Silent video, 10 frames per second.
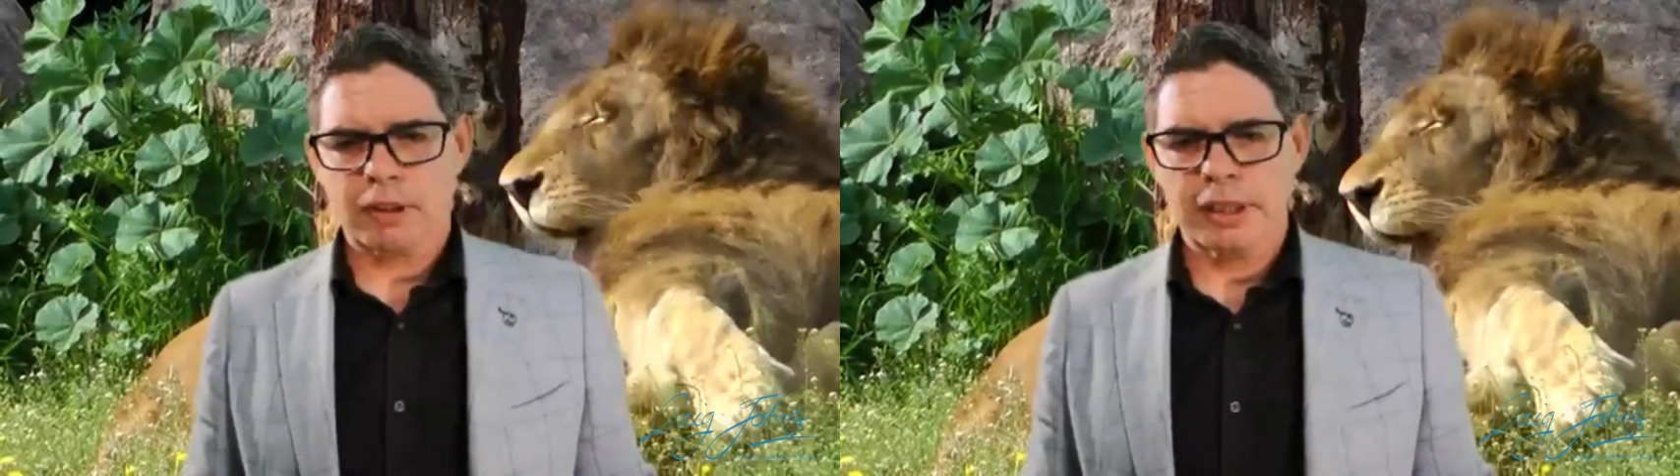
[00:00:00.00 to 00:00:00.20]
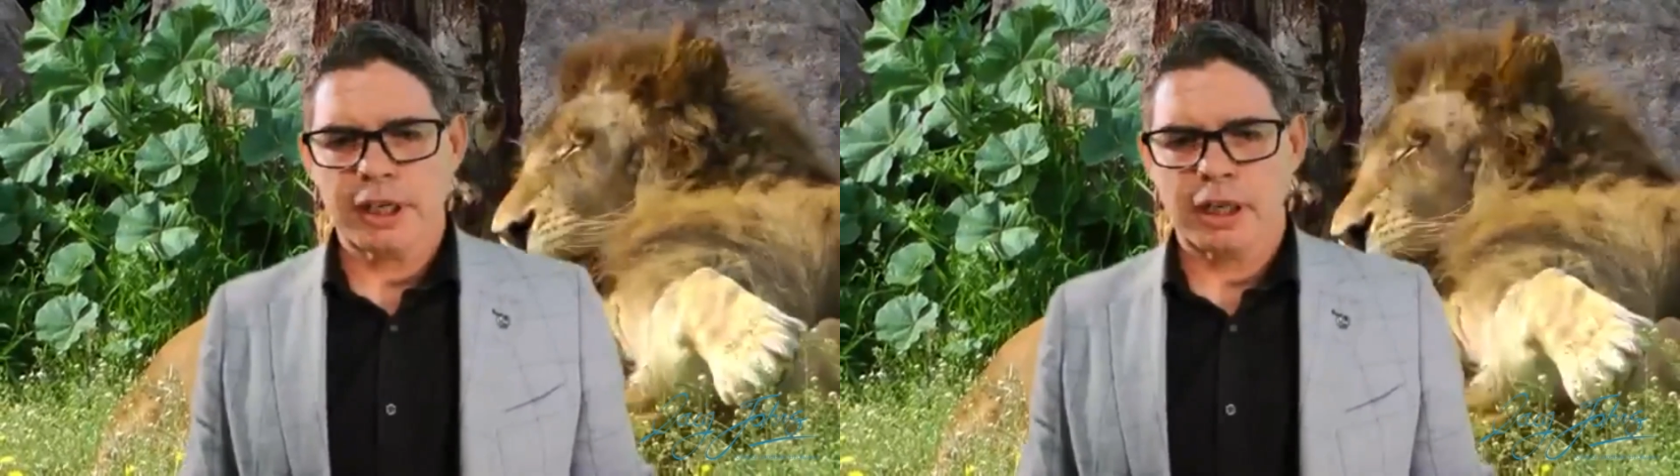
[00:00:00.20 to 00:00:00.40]

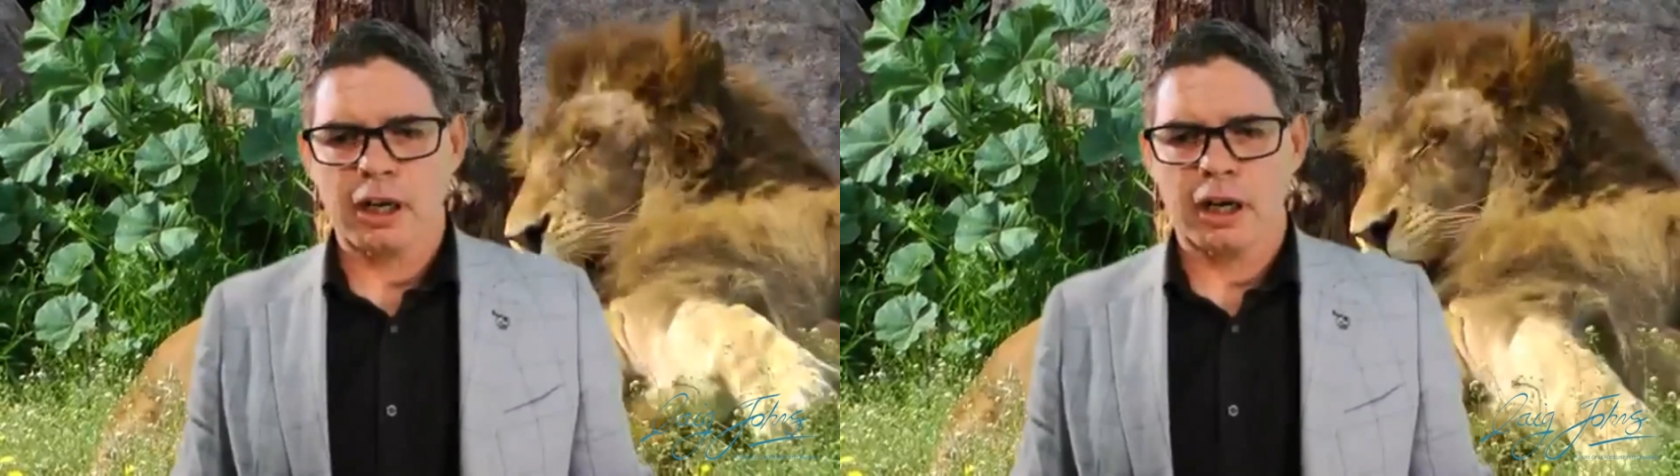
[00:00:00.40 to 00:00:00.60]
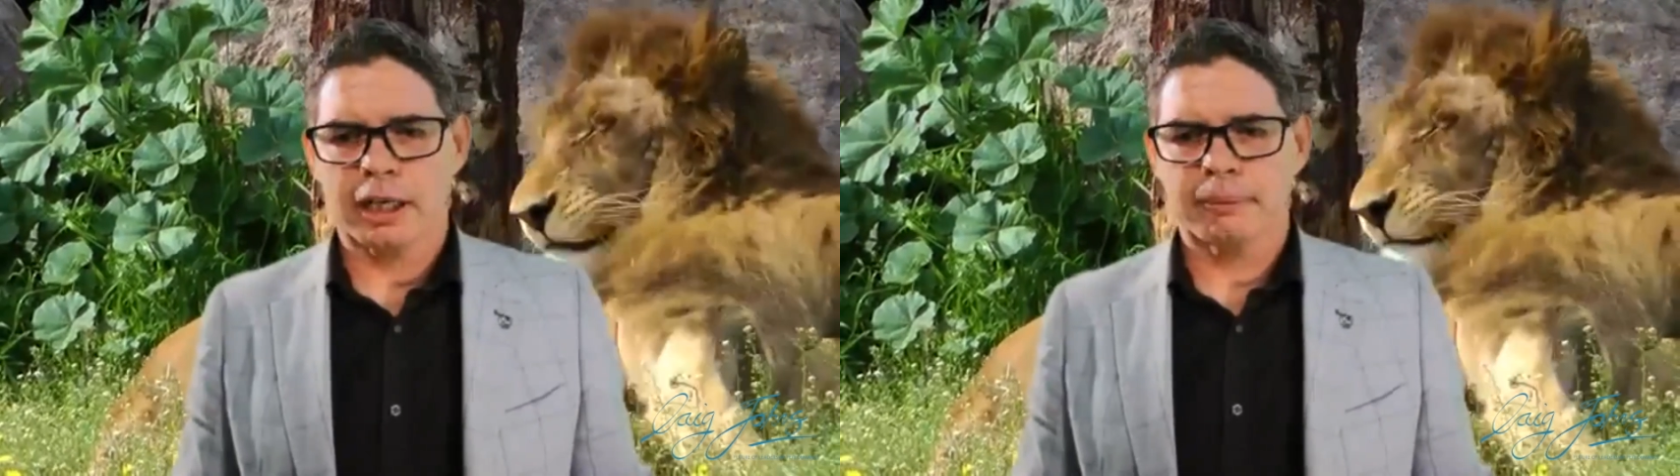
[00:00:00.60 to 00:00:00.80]
young
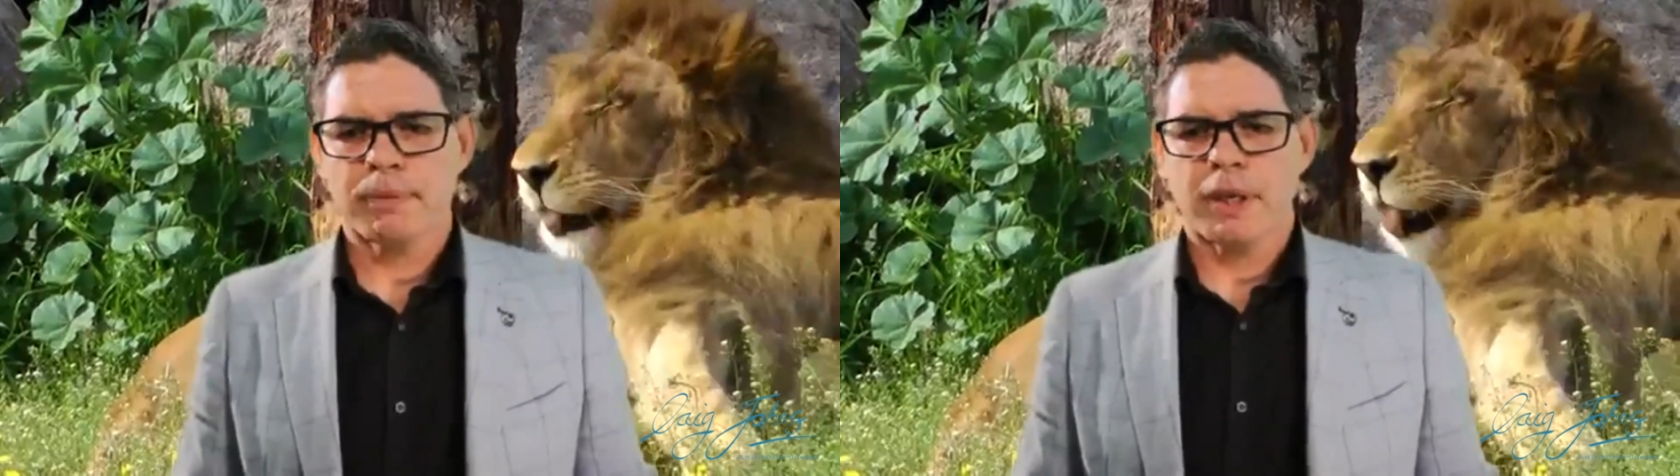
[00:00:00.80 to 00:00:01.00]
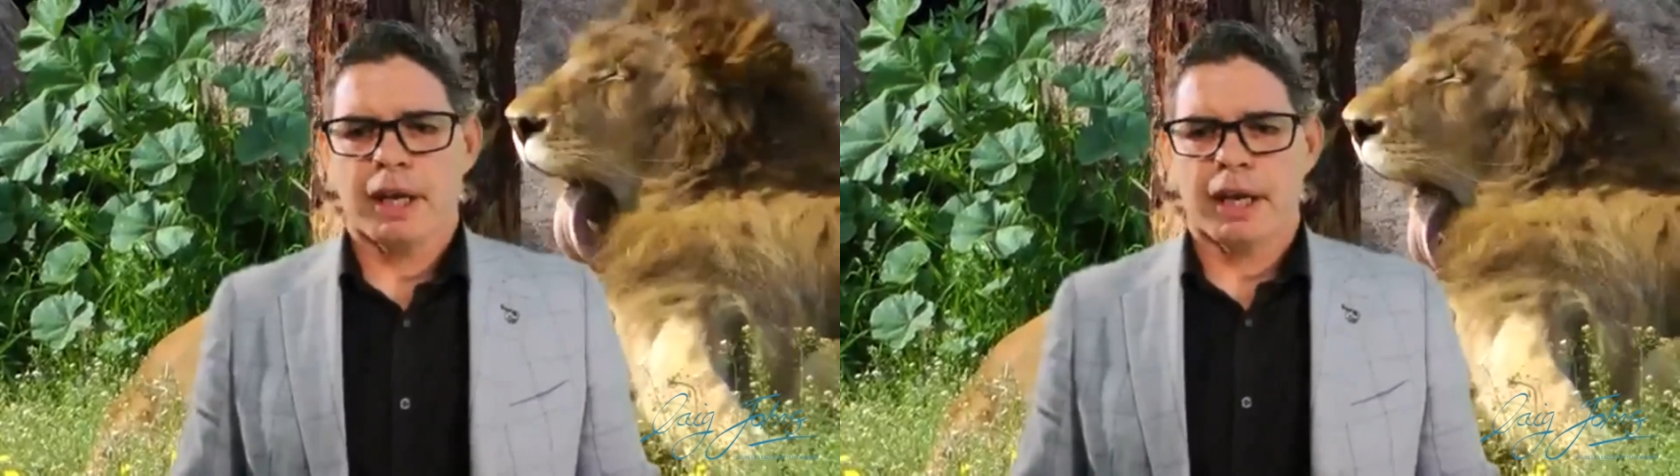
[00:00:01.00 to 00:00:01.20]
guy,
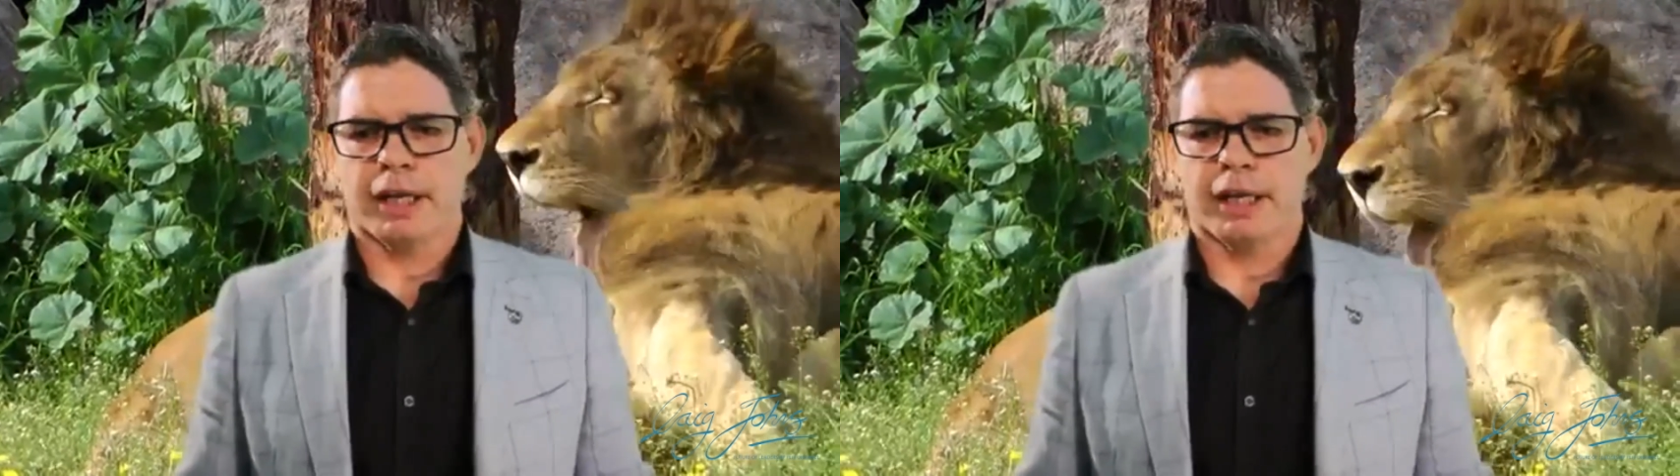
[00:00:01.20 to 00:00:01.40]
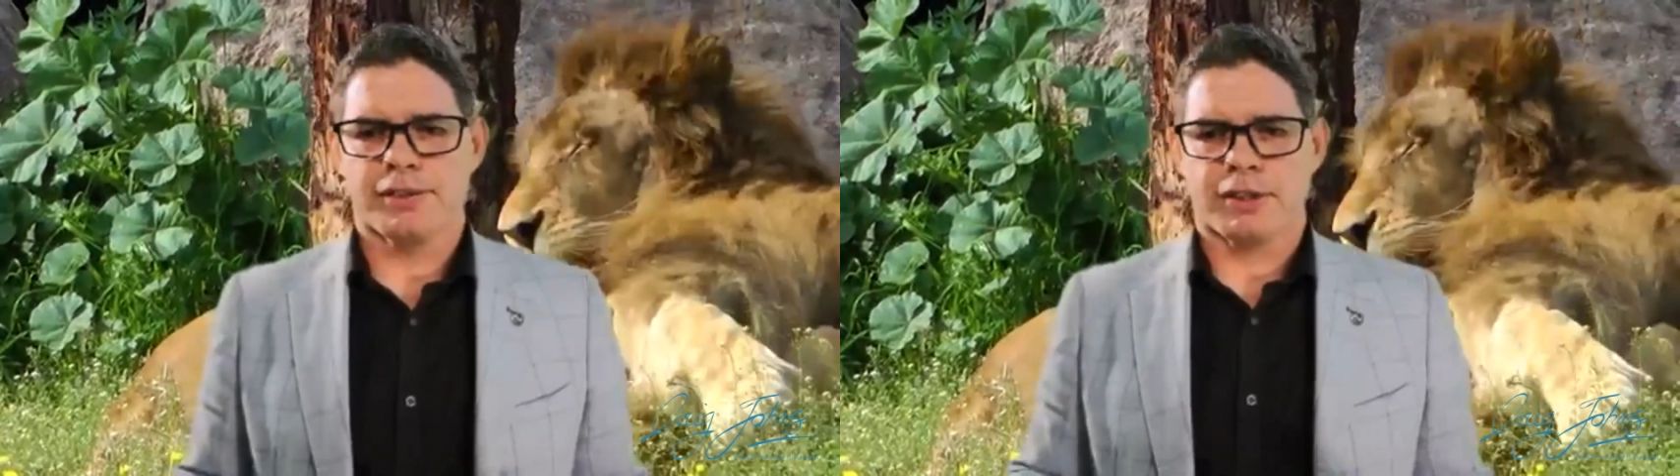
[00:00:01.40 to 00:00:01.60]
and
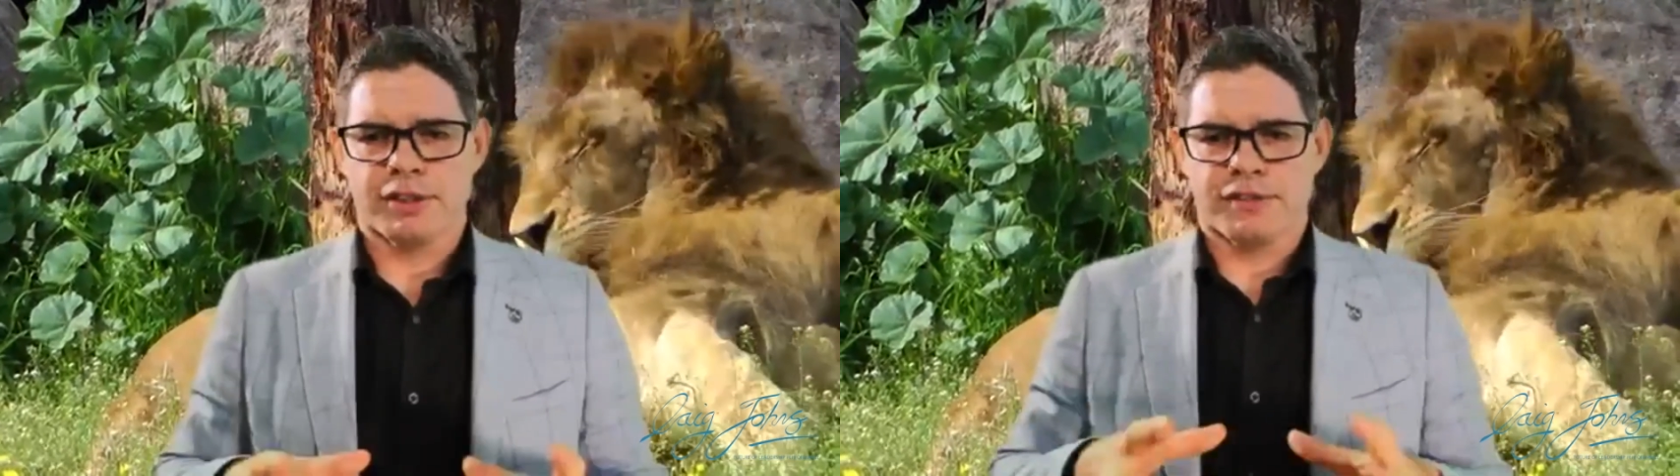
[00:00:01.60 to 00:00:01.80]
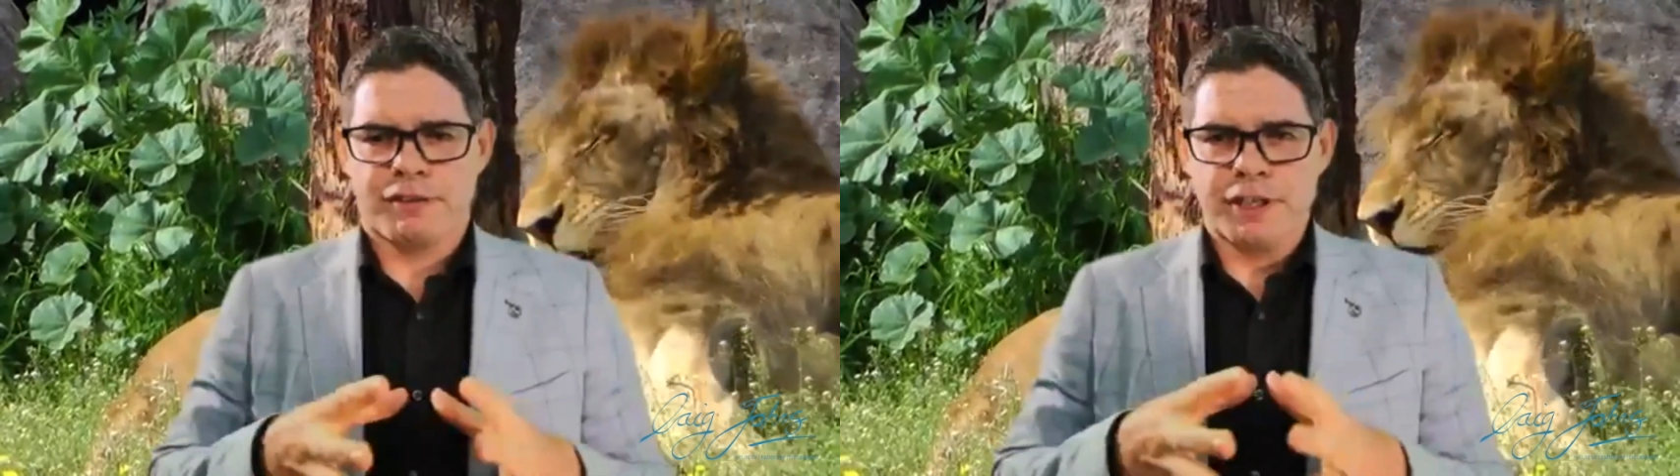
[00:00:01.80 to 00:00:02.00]
he's got
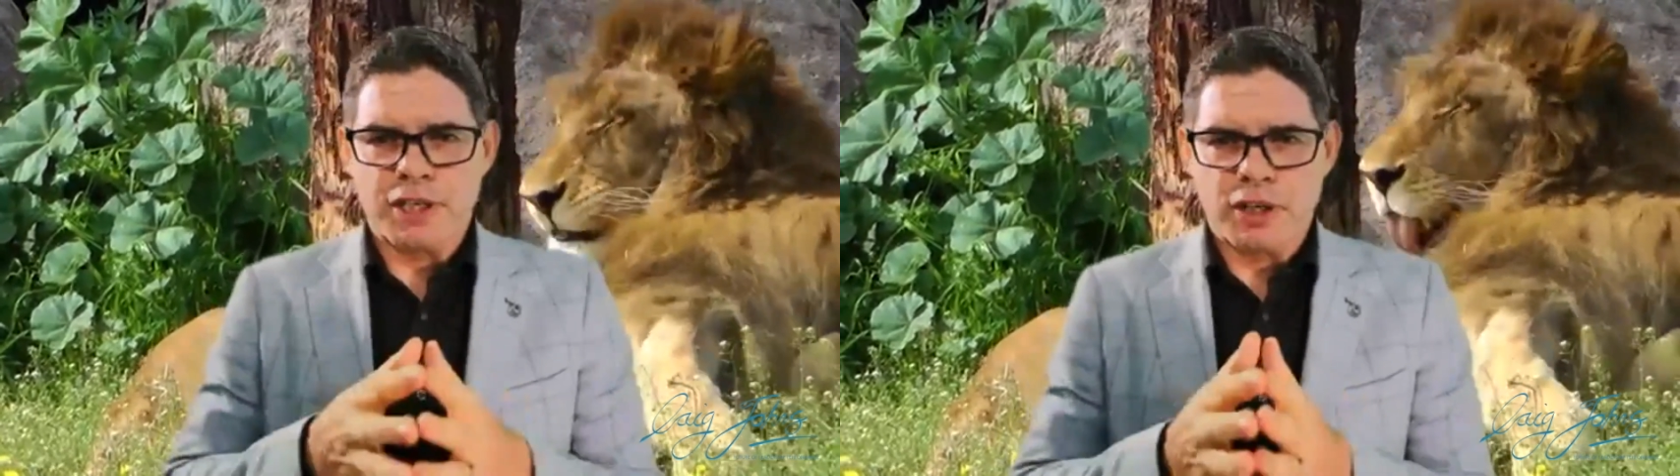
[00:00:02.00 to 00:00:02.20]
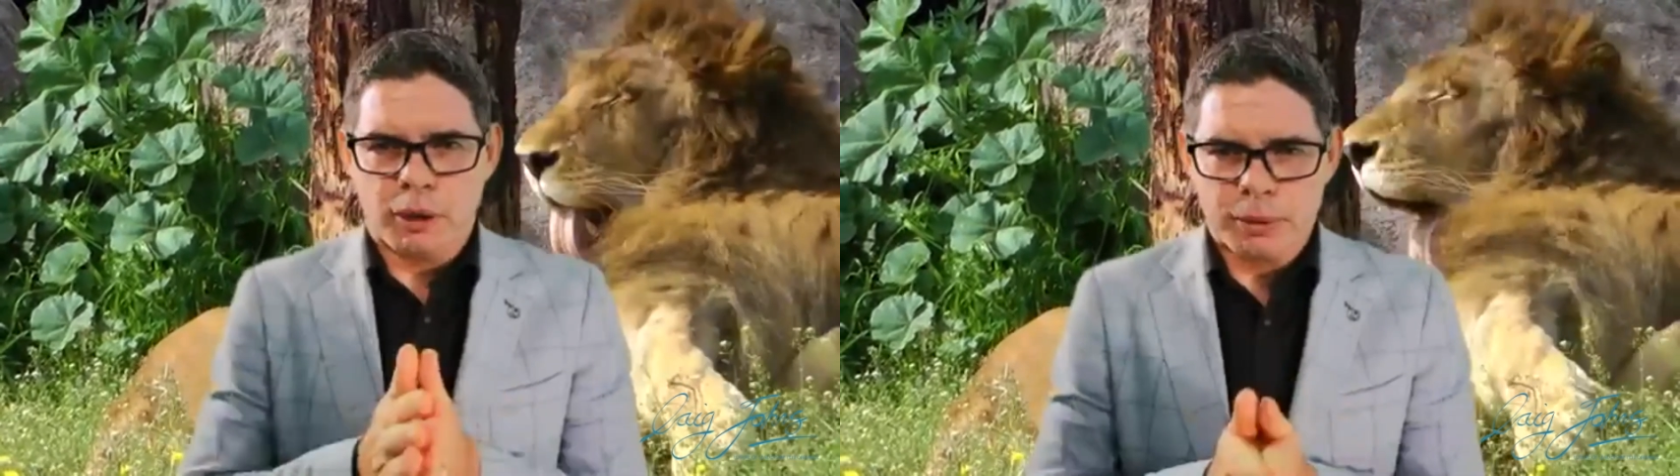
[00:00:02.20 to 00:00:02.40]
this
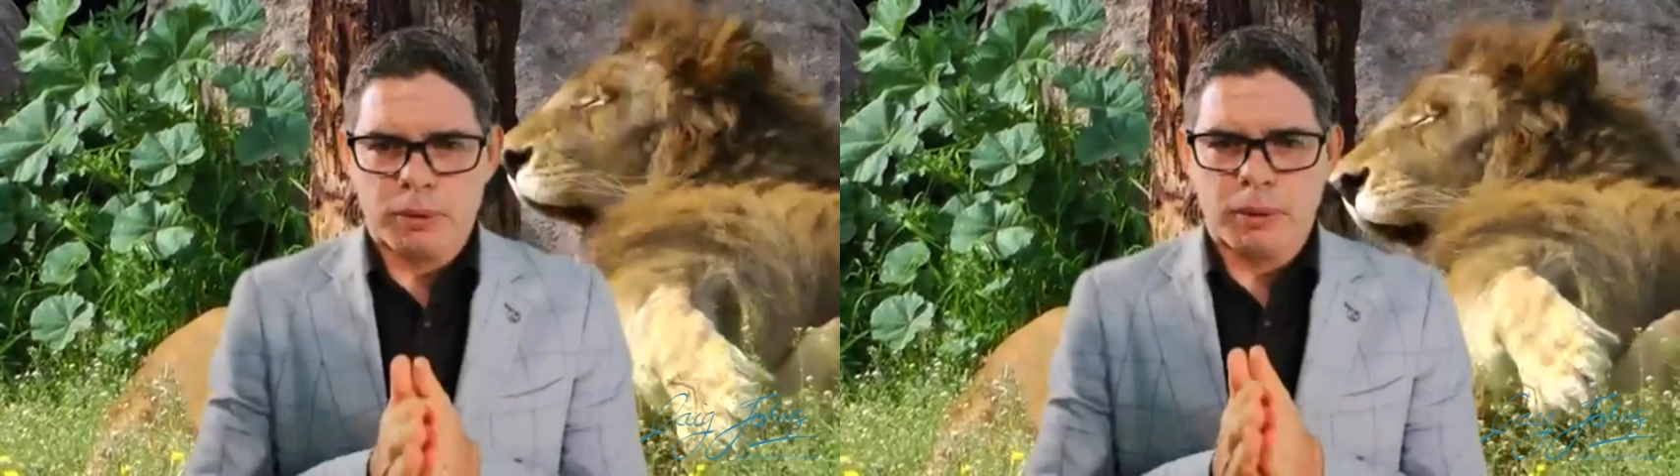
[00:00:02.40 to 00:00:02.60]
phenomenal